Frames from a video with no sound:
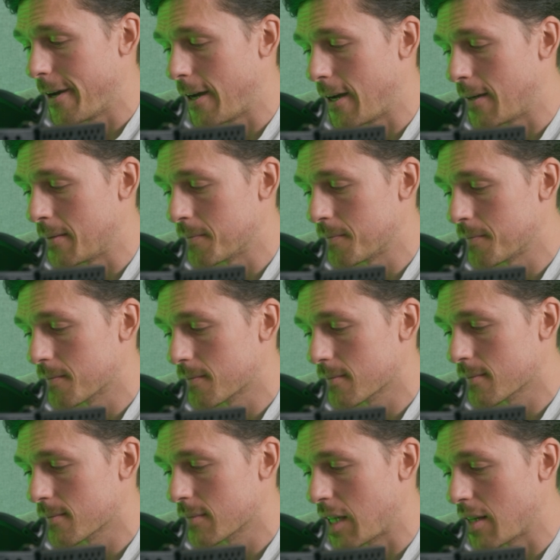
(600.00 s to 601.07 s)

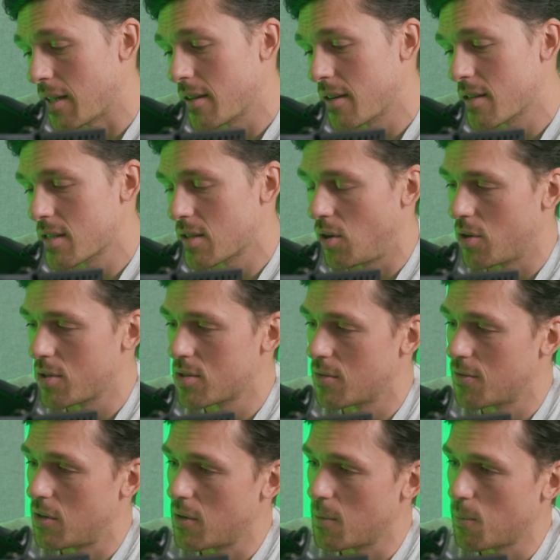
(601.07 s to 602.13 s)
And then there's also a
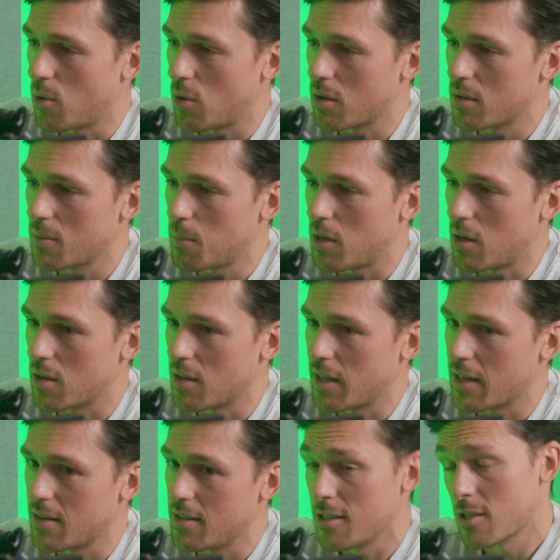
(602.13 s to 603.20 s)
very important part,
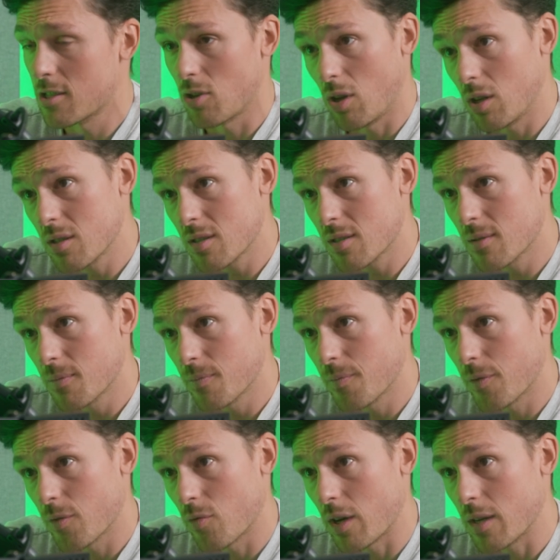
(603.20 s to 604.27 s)
like the installers,
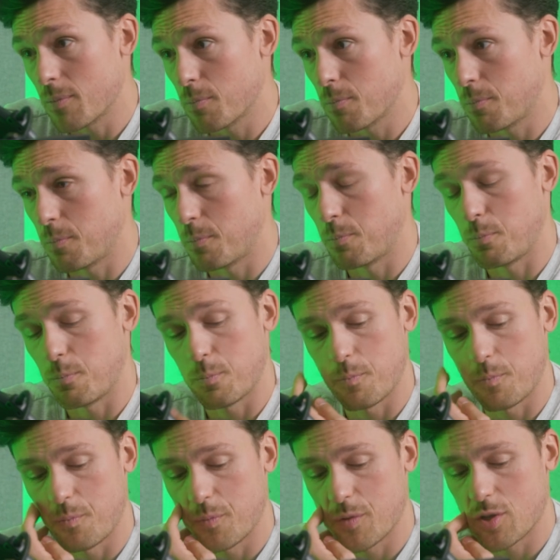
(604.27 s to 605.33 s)
right?
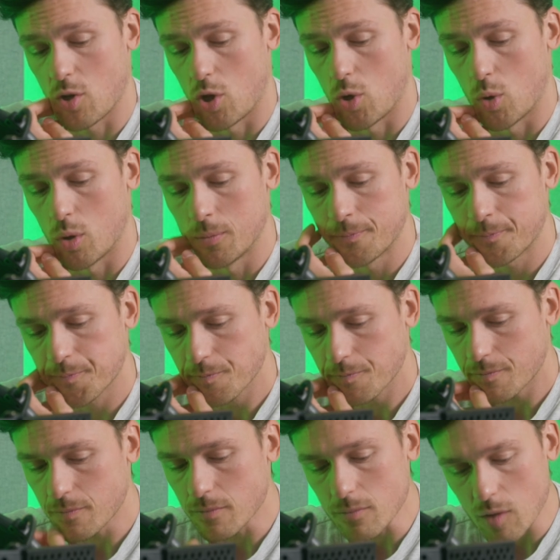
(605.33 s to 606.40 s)
So
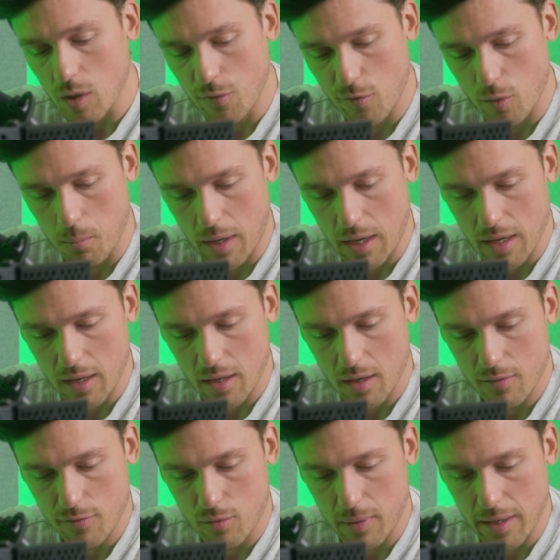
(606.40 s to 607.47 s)
from
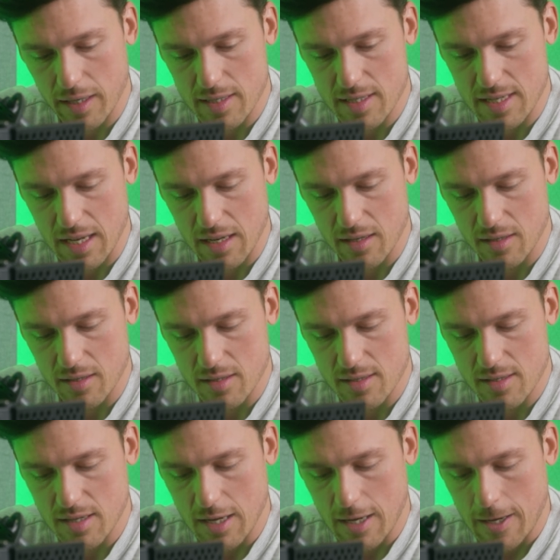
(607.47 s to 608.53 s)
my understanding
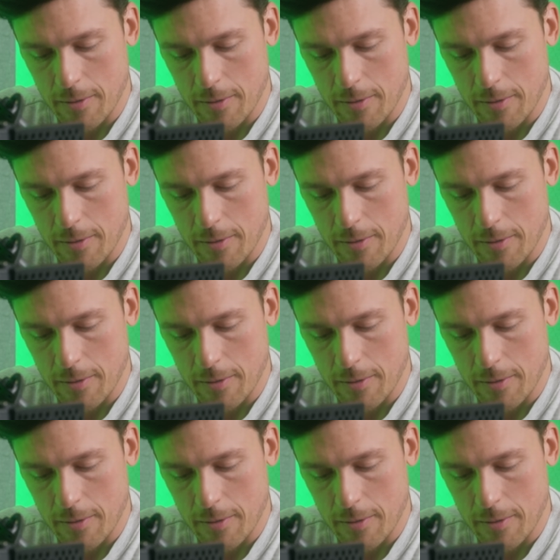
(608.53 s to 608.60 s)
is